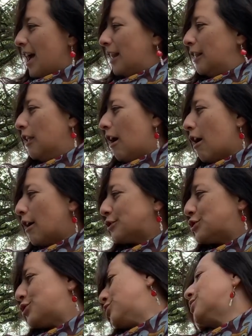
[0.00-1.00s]
Large,
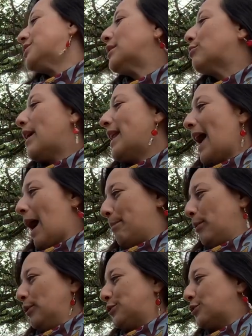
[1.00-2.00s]
juicy red
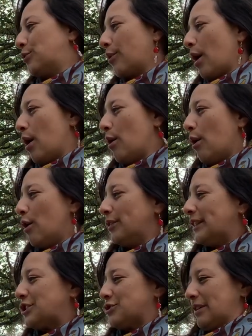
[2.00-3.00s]
apples grow on
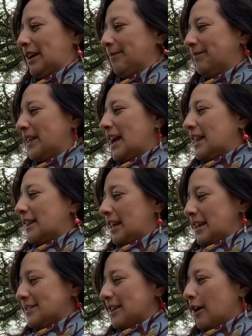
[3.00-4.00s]
the tree.
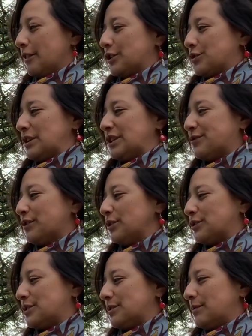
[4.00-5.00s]
These are the tree's
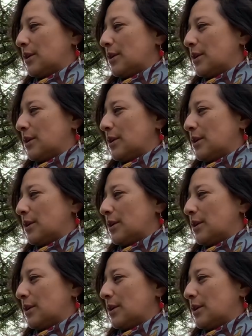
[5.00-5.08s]
fruits.